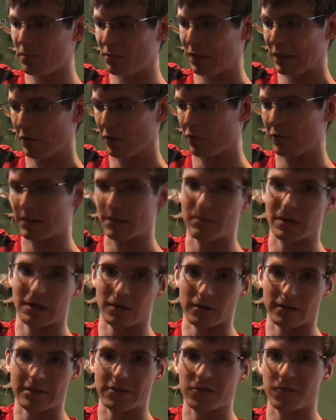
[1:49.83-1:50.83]
apparently
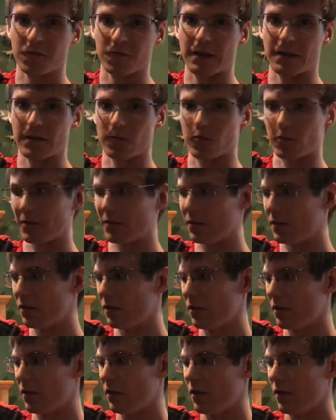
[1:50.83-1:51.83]
my least favorite
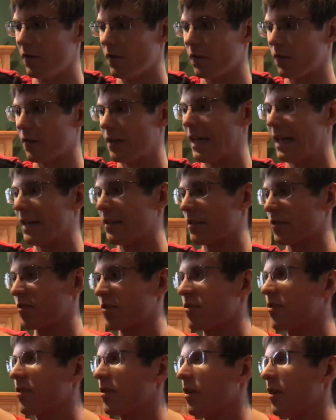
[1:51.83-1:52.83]

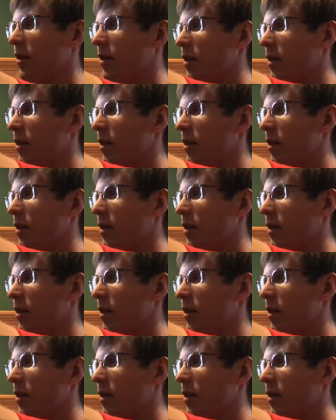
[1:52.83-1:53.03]
Fanatics